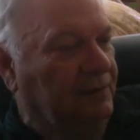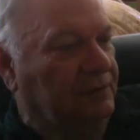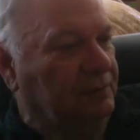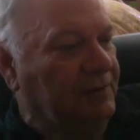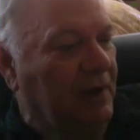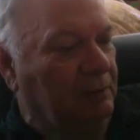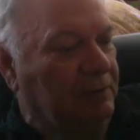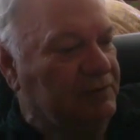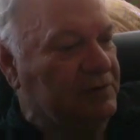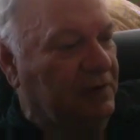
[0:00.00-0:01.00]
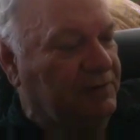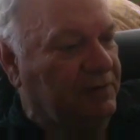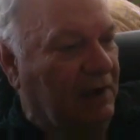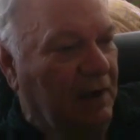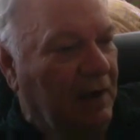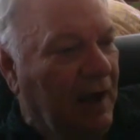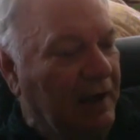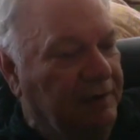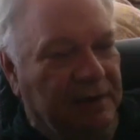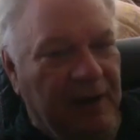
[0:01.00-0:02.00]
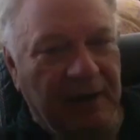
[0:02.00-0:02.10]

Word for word: Caesar Messiah was just uh, I didn't